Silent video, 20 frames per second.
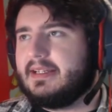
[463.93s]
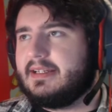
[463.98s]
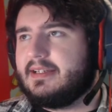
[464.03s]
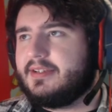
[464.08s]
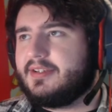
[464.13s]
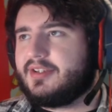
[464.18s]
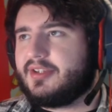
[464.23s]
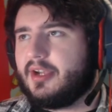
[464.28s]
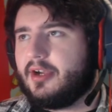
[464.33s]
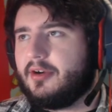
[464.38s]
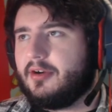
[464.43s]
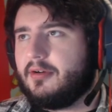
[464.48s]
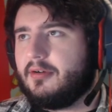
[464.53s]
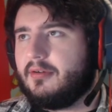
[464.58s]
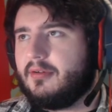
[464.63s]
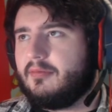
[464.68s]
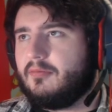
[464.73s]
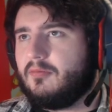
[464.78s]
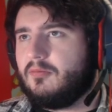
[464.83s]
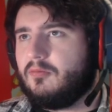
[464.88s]

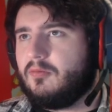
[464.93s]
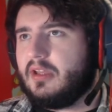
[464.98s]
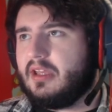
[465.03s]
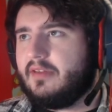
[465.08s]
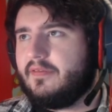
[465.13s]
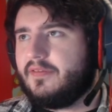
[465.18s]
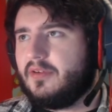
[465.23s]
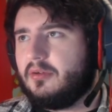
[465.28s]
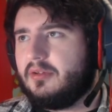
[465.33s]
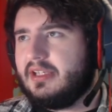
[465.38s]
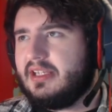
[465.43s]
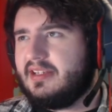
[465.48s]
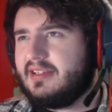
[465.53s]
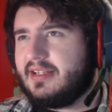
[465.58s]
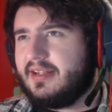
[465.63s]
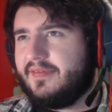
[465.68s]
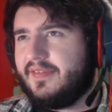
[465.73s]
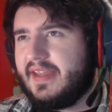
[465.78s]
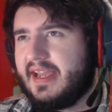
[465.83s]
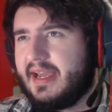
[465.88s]
So we've only
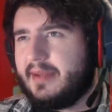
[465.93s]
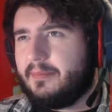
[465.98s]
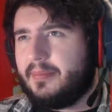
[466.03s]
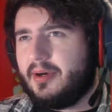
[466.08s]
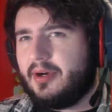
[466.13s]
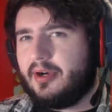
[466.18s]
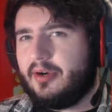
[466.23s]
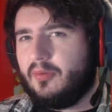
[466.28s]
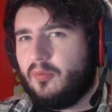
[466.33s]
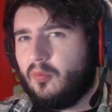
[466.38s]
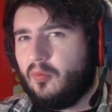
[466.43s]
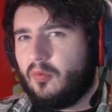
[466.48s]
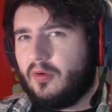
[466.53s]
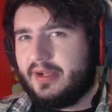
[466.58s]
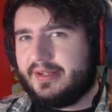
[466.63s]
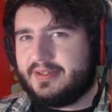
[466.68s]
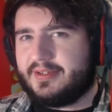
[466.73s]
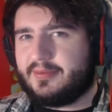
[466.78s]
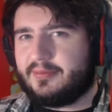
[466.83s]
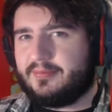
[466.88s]
done that part
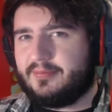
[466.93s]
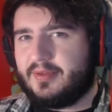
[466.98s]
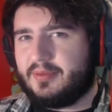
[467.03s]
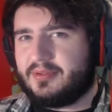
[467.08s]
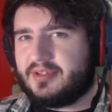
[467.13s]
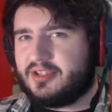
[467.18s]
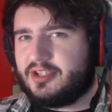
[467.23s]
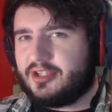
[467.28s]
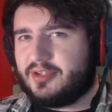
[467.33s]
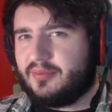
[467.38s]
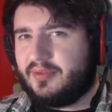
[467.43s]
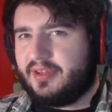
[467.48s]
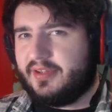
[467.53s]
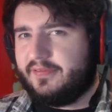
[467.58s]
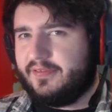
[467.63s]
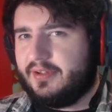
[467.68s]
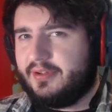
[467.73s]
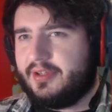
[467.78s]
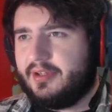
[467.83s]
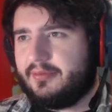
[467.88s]
once. That was just with the
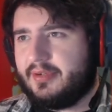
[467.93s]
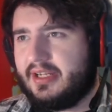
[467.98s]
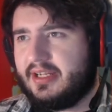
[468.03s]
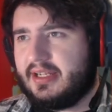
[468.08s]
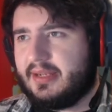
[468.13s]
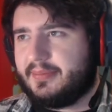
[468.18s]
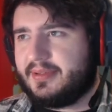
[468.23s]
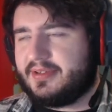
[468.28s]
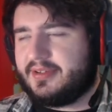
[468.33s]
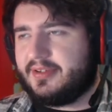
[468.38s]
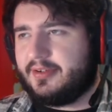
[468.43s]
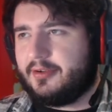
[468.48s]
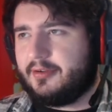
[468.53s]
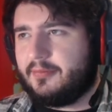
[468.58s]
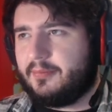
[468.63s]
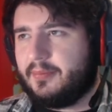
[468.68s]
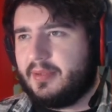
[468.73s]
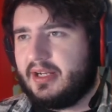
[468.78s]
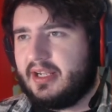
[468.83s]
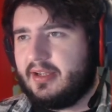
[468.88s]
Filthy Rake episode.
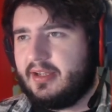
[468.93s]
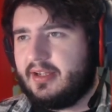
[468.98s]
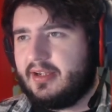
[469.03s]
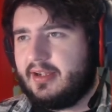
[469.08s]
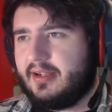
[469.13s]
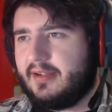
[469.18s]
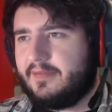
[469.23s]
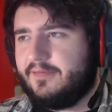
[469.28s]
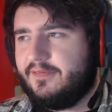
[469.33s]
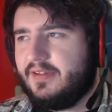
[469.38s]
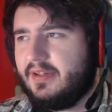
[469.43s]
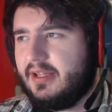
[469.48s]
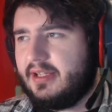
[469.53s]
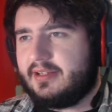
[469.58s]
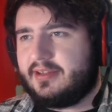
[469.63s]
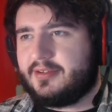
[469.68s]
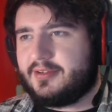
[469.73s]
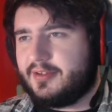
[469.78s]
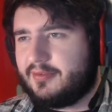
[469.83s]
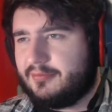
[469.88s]
But I feel
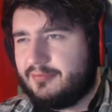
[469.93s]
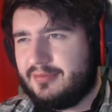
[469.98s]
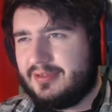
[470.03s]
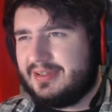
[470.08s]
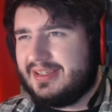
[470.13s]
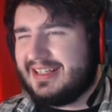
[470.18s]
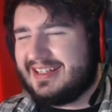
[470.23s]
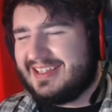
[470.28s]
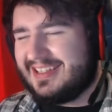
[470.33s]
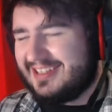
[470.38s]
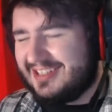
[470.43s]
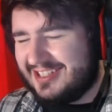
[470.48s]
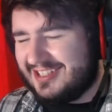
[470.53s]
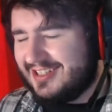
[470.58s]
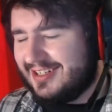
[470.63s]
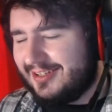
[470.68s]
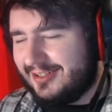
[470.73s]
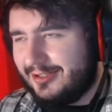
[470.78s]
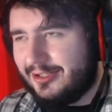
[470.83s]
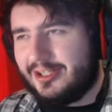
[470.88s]
like that's
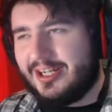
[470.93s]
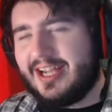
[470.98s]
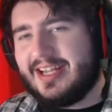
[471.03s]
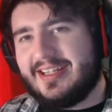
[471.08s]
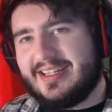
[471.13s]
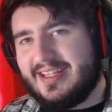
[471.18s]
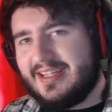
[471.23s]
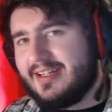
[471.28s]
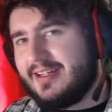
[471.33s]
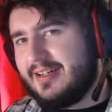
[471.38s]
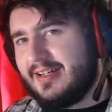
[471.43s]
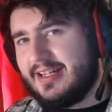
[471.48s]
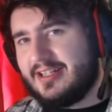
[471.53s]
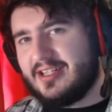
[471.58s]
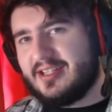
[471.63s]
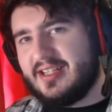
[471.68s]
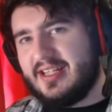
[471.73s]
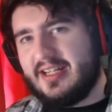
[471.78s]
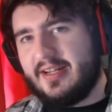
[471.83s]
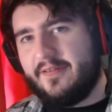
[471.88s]
just a good idea. I
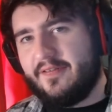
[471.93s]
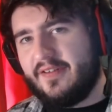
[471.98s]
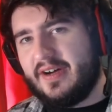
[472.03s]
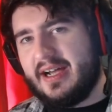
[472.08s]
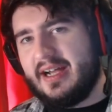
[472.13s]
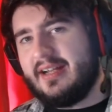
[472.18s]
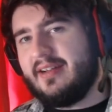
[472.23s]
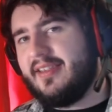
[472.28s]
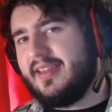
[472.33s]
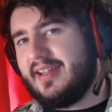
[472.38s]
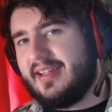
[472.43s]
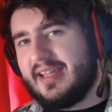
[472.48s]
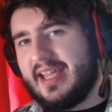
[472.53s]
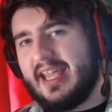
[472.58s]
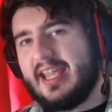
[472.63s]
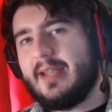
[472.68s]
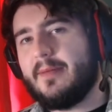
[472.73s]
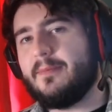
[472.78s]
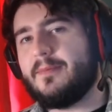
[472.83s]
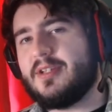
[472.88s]
just need to find the
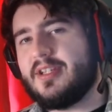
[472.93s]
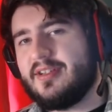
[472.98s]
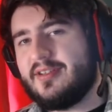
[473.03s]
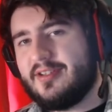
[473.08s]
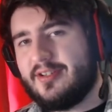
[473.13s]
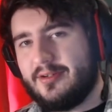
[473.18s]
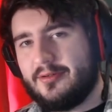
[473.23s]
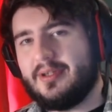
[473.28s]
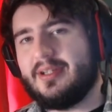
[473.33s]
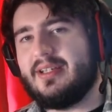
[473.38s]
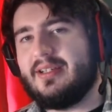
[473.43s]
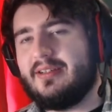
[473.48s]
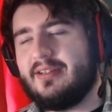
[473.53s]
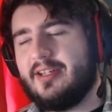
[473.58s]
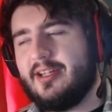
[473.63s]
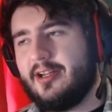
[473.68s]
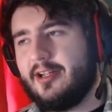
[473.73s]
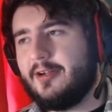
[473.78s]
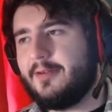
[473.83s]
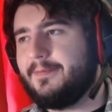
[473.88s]
game to do it.
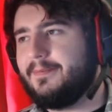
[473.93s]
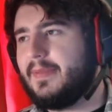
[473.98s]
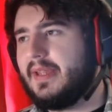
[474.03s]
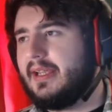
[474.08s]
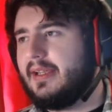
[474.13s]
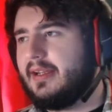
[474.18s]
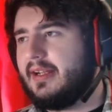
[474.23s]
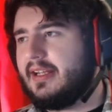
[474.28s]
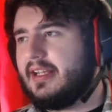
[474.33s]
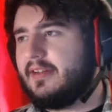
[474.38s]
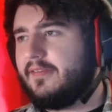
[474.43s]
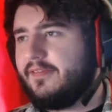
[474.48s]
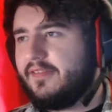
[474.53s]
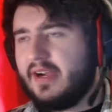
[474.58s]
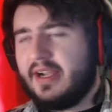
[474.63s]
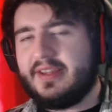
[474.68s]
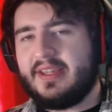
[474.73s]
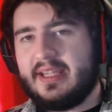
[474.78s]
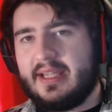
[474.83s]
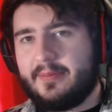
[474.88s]
I need to
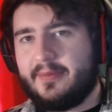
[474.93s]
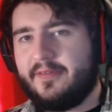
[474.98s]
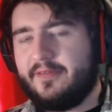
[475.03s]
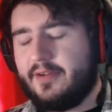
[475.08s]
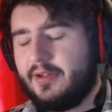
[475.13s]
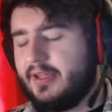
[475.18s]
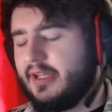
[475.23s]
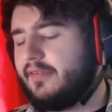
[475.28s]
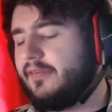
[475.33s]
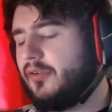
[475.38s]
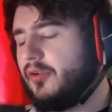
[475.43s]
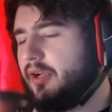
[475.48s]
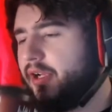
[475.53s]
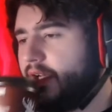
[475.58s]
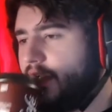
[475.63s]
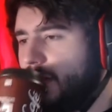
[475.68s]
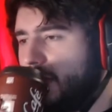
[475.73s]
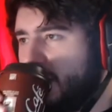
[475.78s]
find the game to fill that void.